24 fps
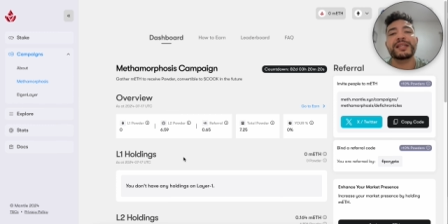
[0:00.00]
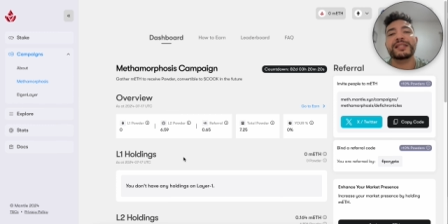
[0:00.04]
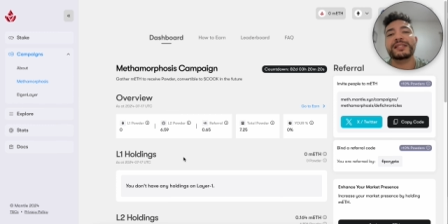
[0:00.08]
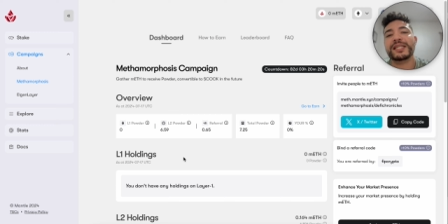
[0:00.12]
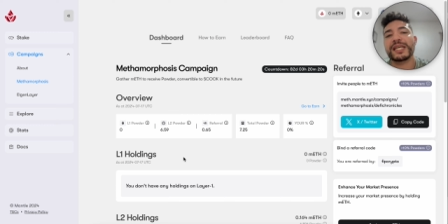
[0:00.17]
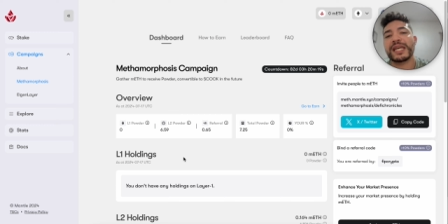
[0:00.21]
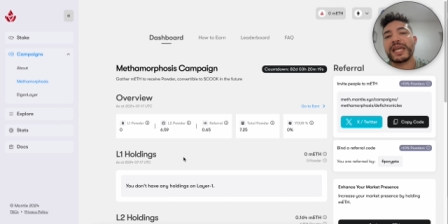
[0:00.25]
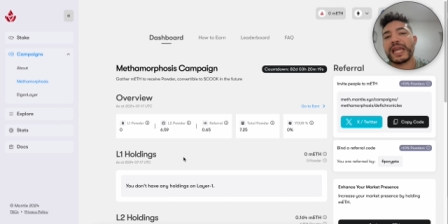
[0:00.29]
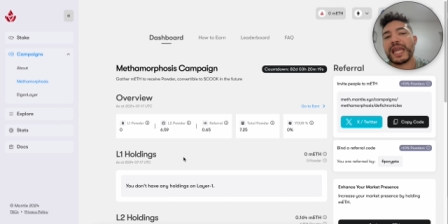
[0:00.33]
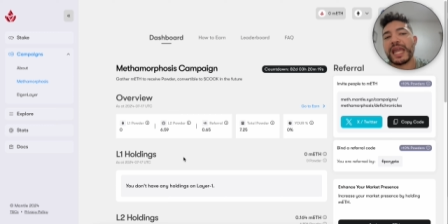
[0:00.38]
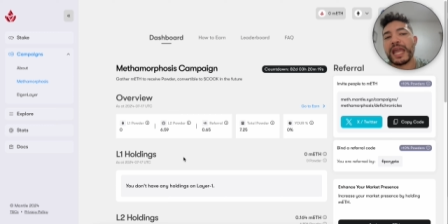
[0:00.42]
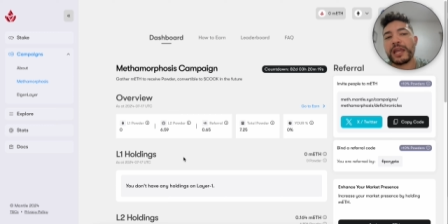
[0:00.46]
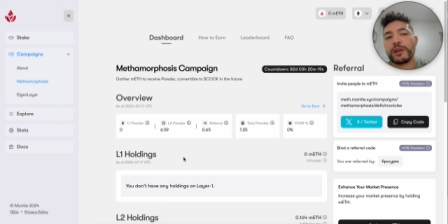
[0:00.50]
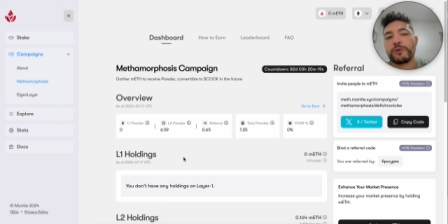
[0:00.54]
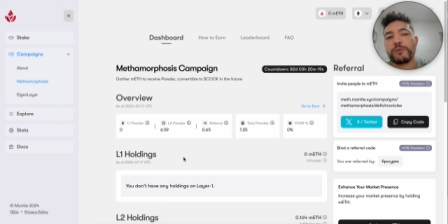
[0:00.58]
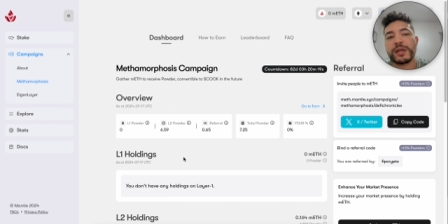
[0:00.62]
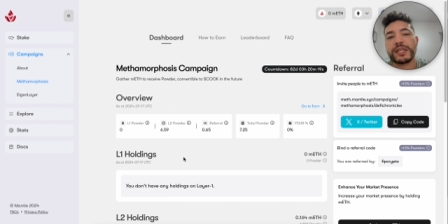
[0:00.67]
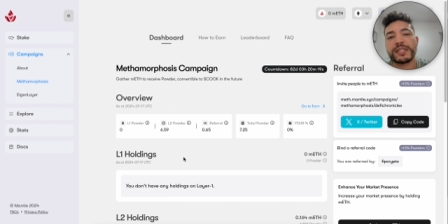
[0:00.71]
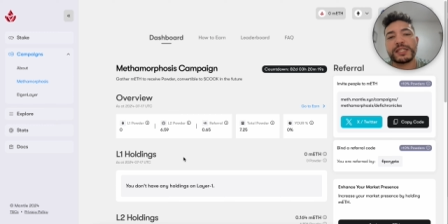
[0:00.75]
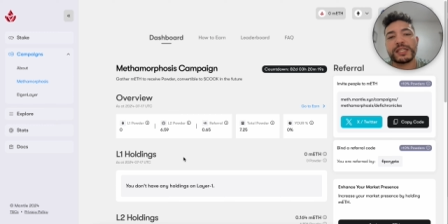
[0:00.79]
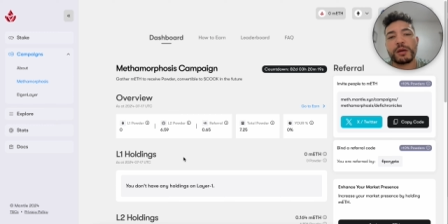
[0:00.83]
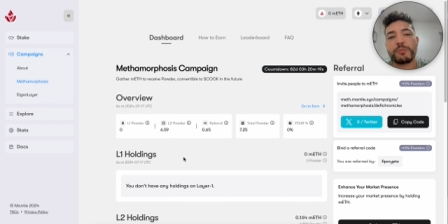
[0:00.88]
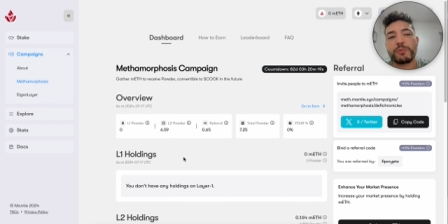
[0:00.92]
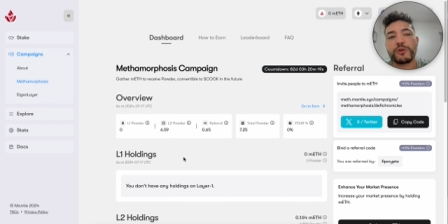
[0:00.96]
taking a
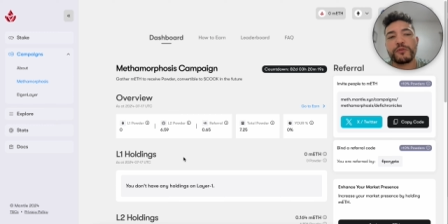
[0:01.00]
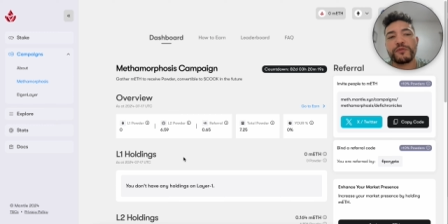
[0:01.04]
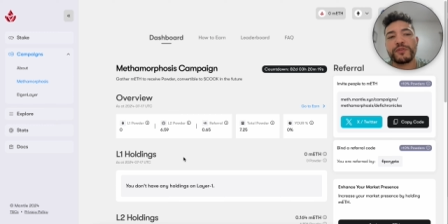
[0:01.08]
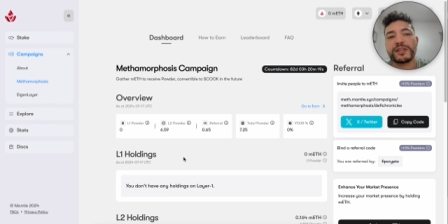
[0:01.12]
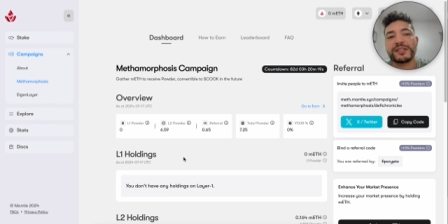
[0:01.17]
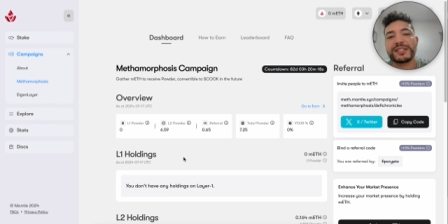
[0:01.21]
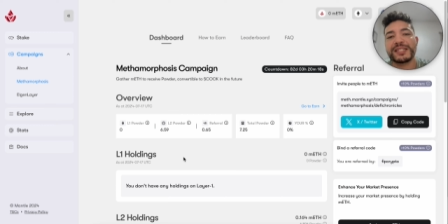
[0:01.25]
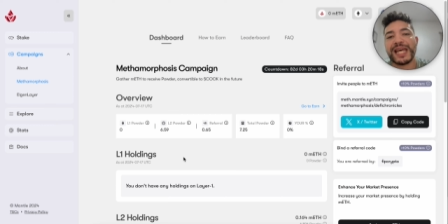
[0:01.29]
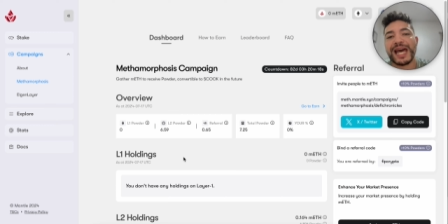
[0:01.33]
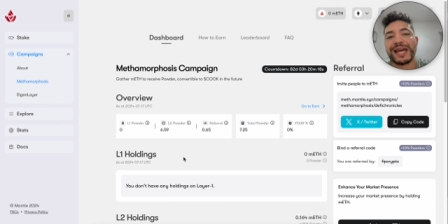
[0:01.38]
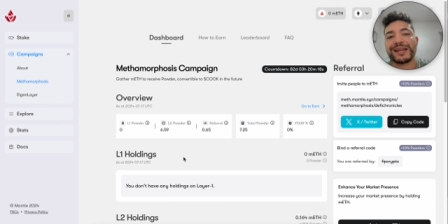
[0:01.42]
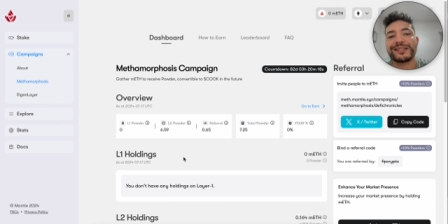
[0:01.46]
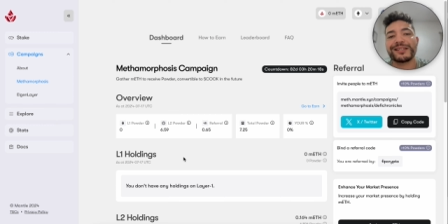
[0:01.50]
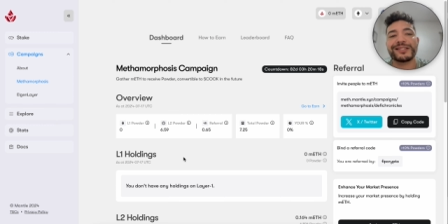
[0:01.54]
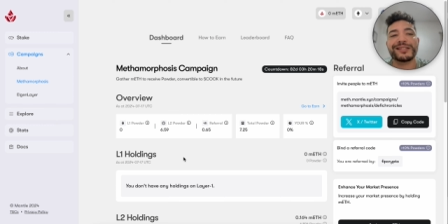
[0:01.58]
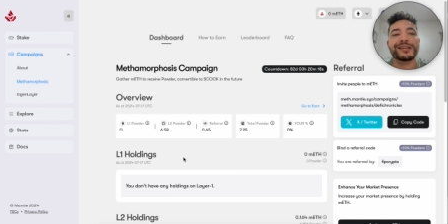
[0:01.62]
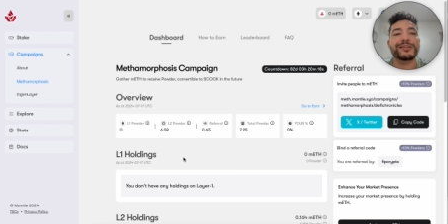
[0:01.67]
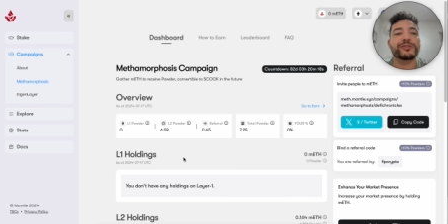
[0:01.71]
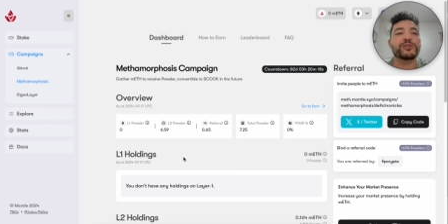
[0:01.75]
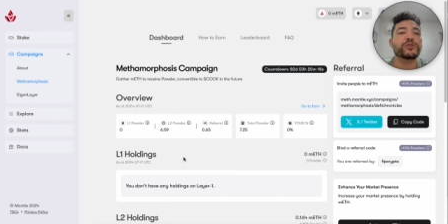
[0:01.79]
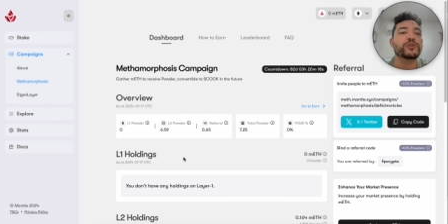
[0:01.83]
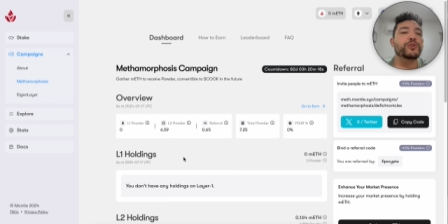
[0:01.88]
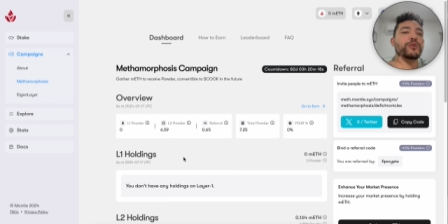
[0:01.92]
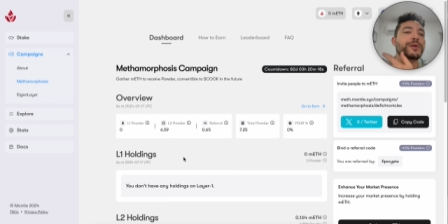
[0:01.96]
crazy amount of
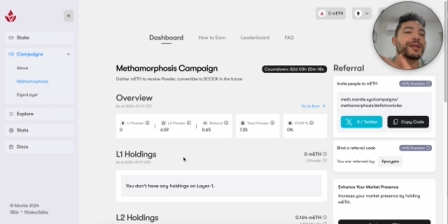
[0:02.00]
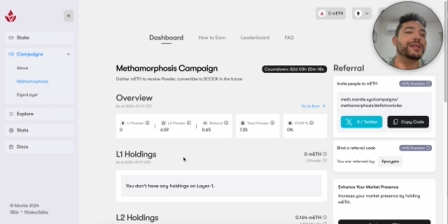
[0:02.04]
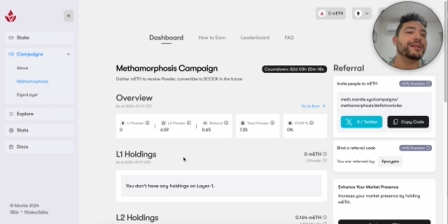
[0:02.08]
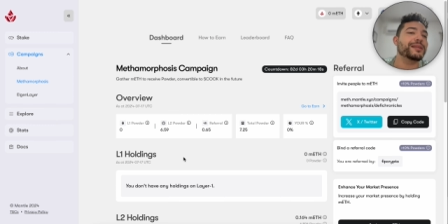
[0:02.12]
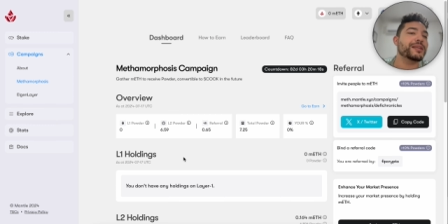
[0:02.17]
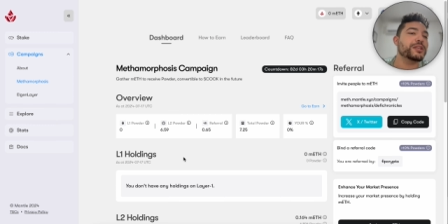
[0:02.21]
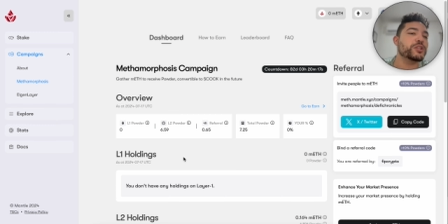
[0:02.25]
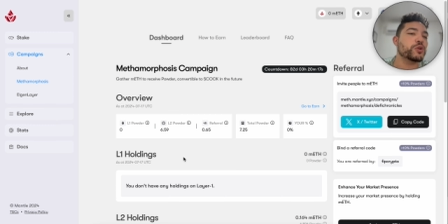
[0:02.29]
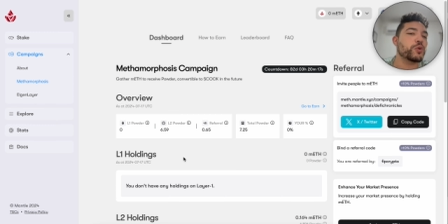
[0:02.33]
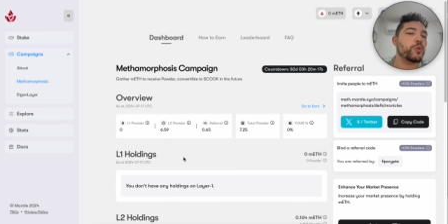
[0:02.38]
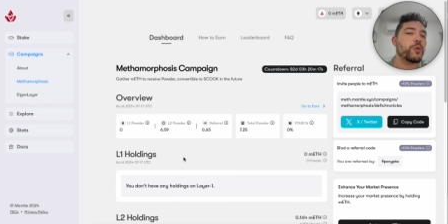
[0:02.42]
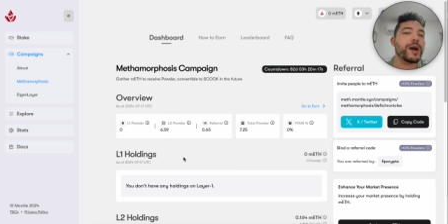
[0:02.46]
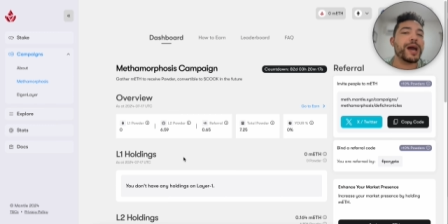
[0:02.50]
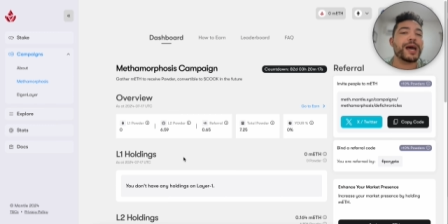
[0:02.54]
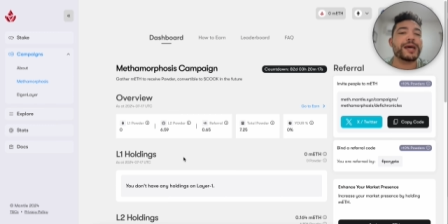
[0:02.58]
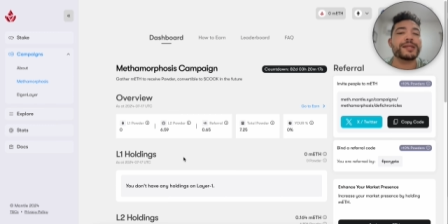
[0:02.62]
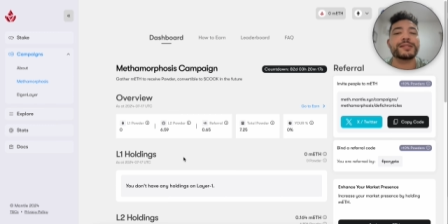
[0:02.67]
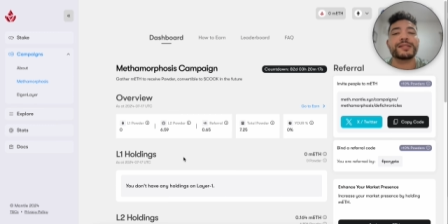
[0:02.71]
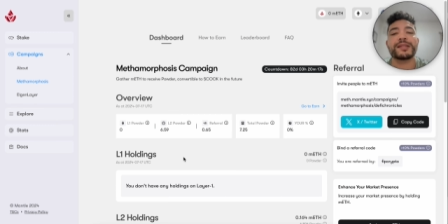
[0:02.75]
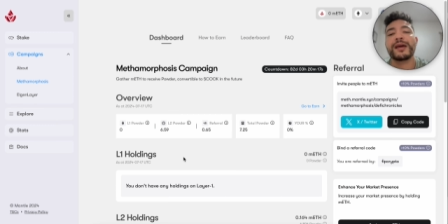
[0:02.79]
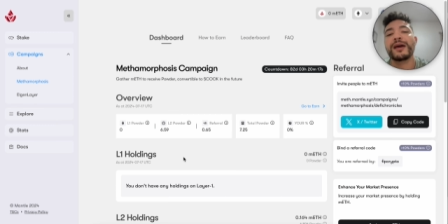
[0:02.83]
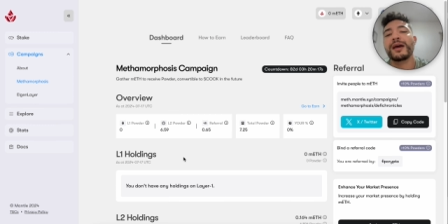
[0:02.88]
transaction, doing this quest,